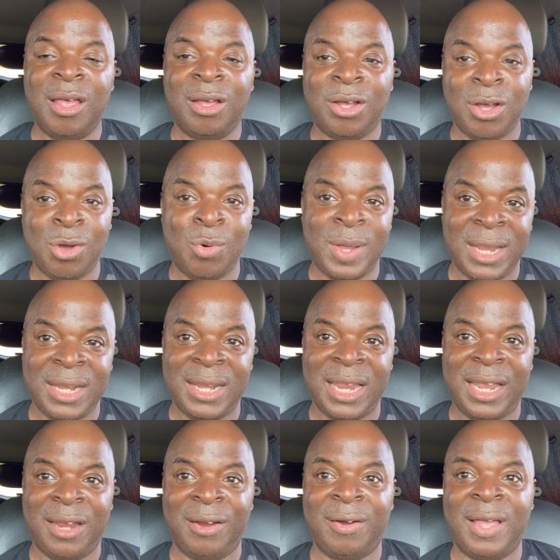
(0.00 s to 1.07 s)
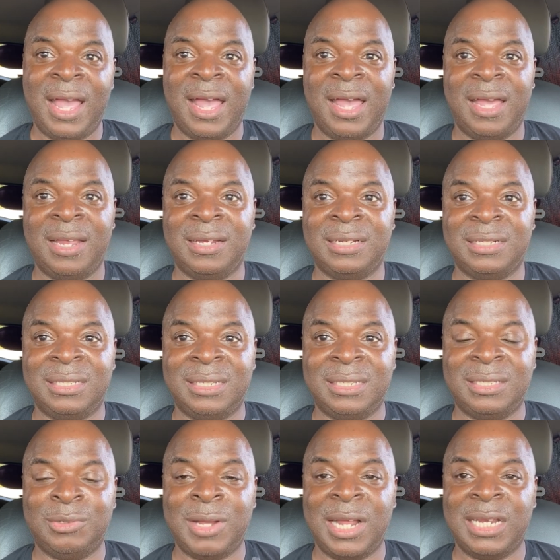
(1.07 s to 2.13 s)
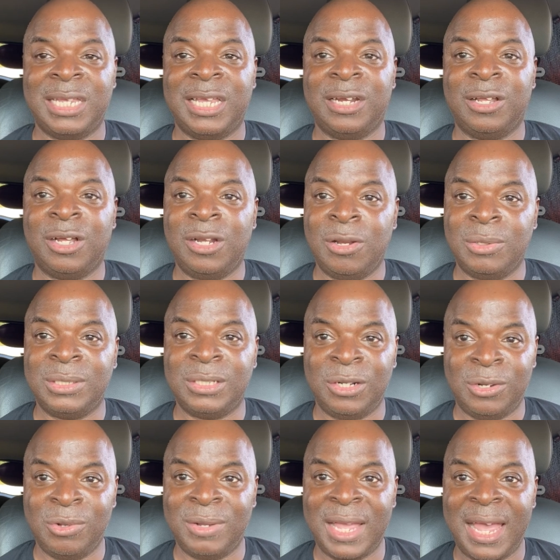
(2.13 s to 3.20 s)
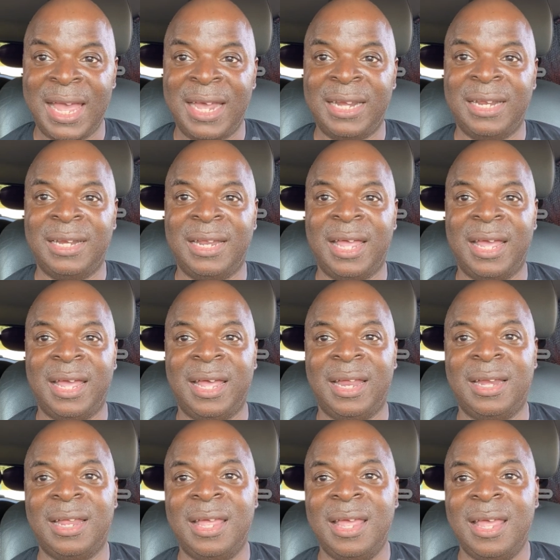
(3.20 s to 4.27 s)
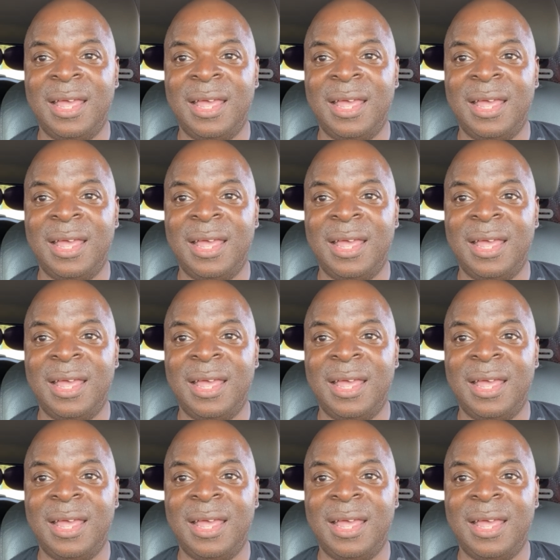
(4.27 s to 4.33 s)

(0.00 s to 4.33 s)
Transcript: go in there and try to get a closer look at it and